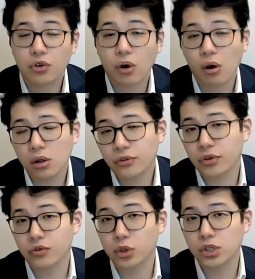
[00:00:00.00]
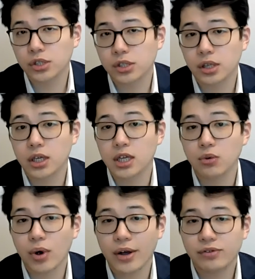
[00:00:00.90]
for all of the versions of
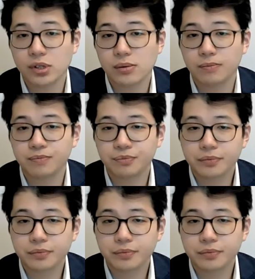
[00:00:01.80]
the EREFs.